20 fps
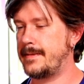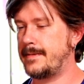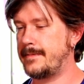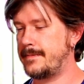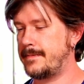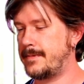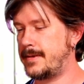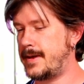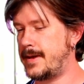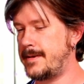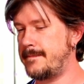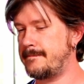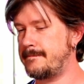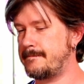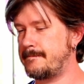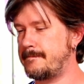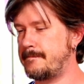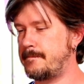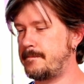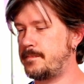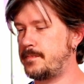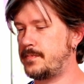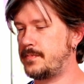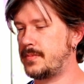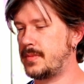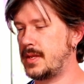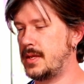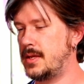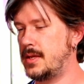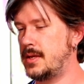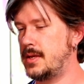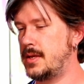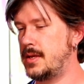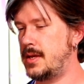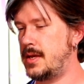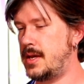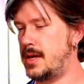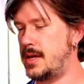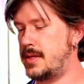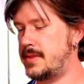Okay.
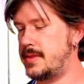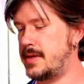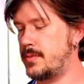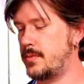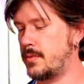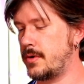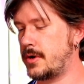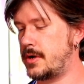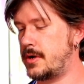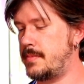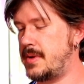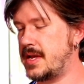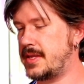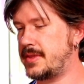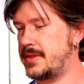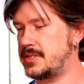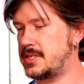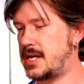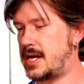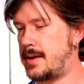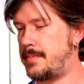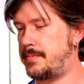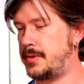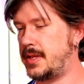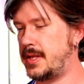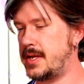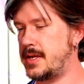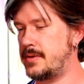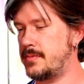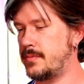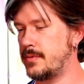And then we're gonna make the top plate.